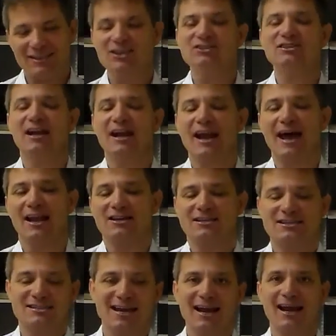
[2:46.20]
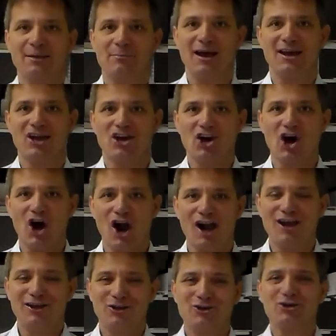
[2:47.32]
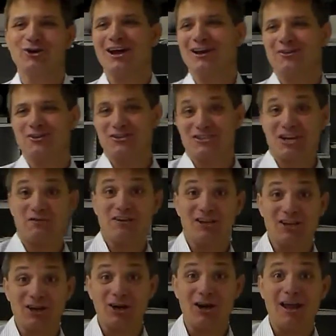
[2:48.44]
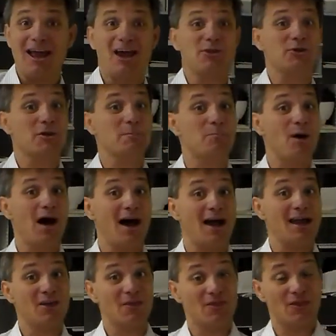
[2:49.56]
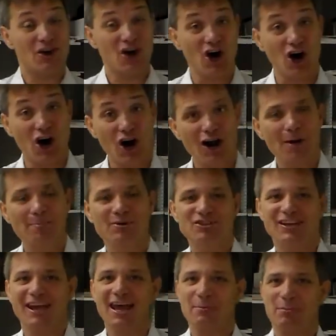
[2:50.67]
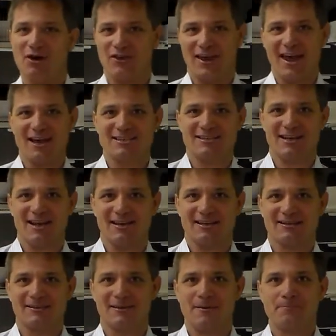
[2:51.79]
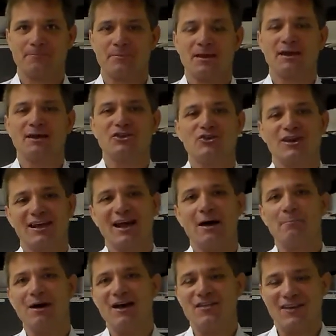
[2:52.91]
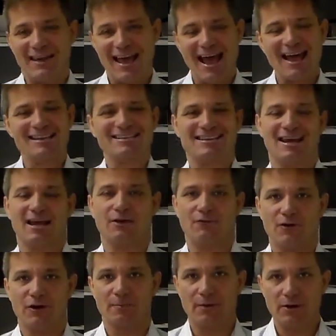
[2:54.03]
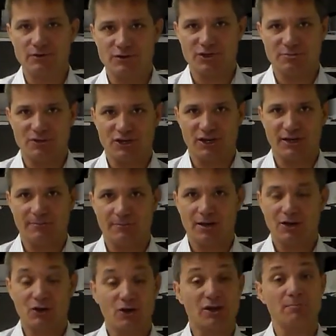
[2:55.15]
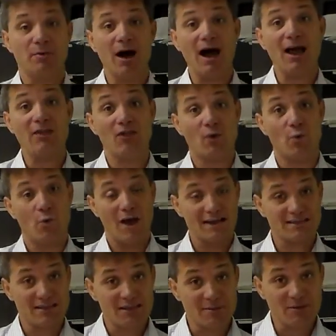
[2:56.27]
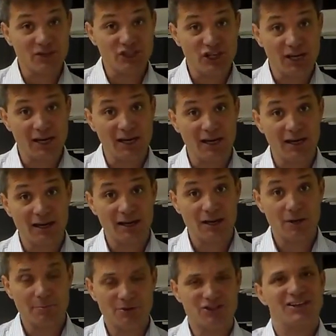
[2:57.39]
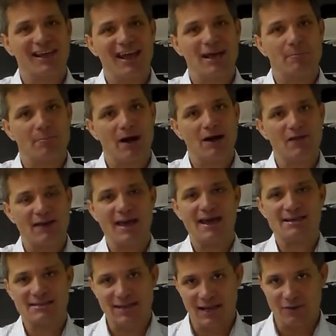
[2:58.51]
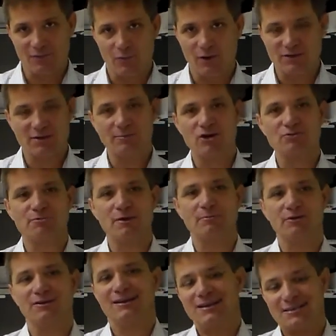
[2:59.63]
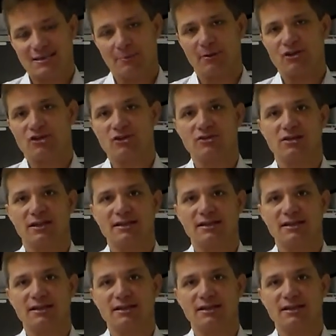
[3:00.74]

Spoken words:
To use an analogy, it's kind of like buying a car. You can go down to the Chevy dealer and you can buy the car, but you can't buy the gas tank. You cannot buy the gas tank for your postage machine. You can buy the rest of the machine, but you can't buy the gas tank for it. So most people simply choose